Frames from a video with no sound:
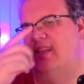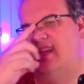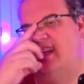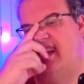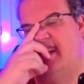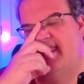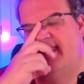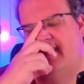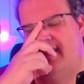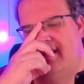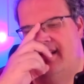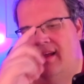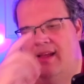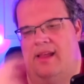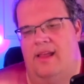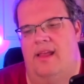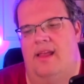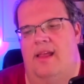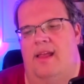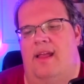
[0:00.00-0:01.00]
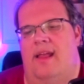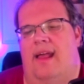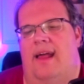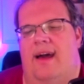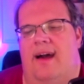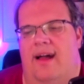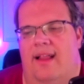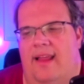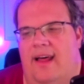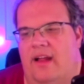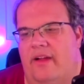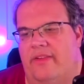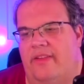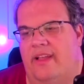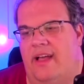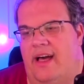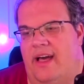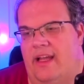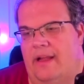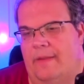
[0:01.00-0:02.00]
is a lot of
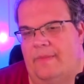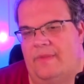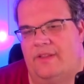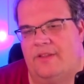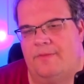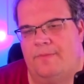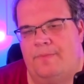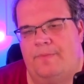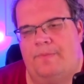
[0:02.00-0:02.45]
times